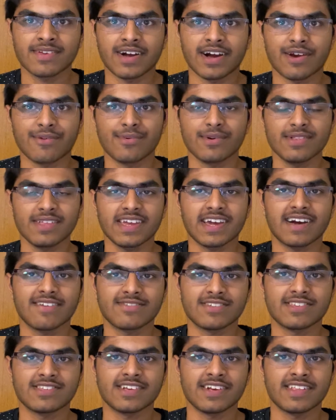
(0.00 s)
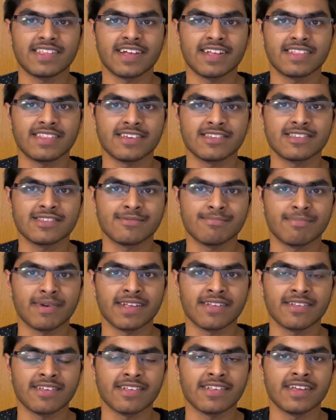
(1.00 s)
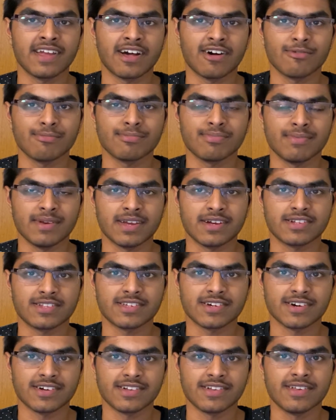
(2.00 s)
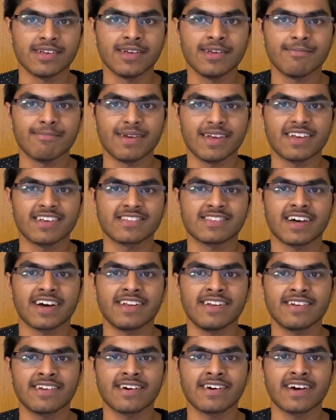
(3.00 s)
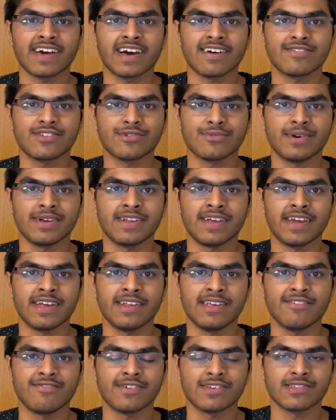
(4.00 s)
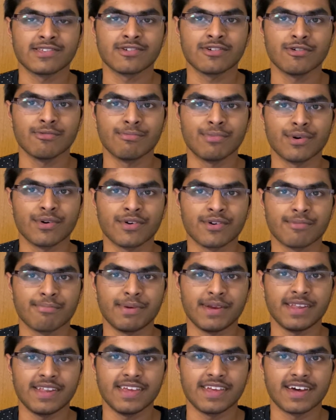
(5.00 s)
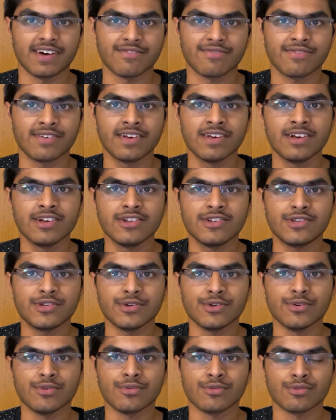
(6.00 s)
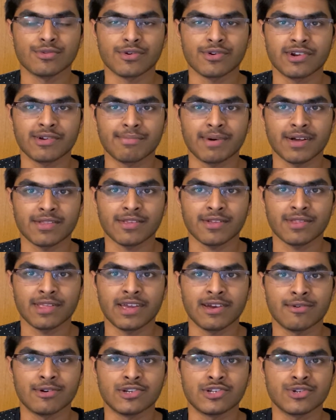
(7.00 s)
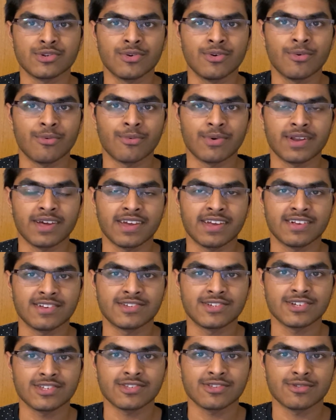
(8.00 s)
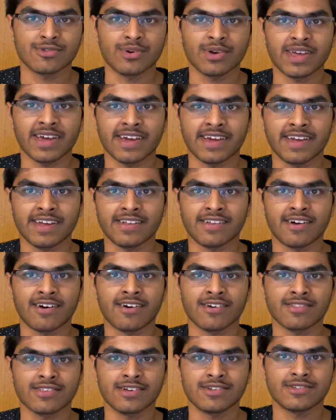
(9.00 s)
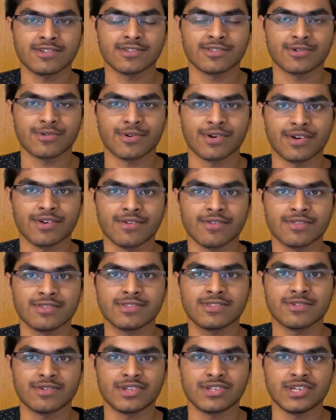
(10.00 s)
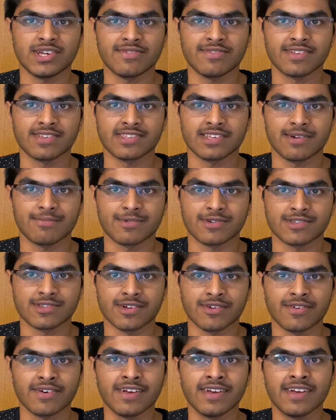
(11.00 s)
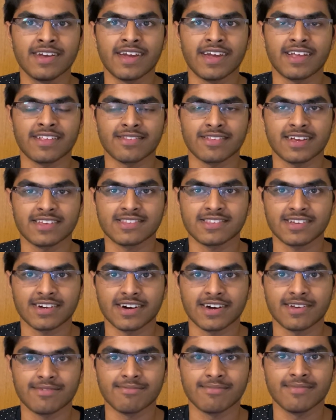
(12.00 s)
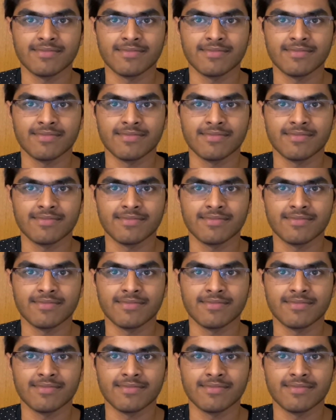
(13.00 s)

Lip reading: I really have to say that this method helped me a ton because I did not have to read any physical book or PDF to learn about the language when I could just look at an online tutorial to achieve the same result in less time.